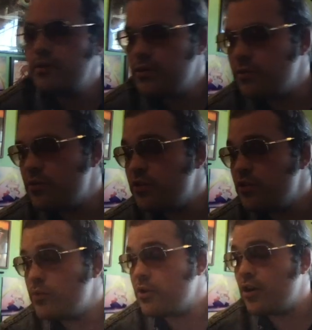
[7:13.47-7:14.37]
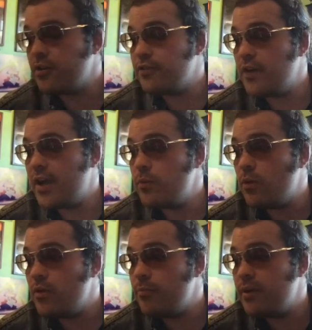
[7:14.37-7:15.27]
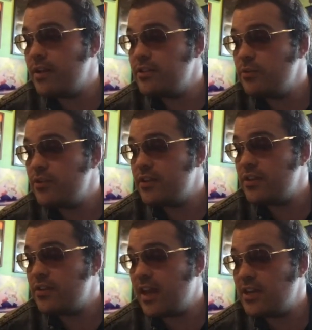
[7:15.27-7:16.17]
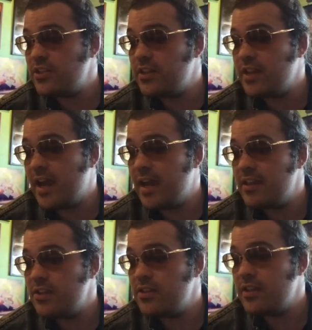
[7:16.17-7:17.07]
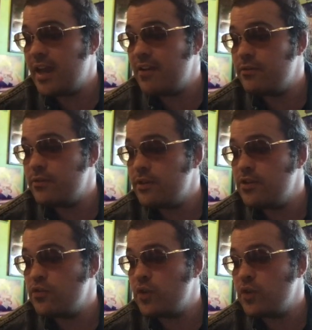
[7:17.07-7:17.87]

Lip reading: This was a hard to find one, but this is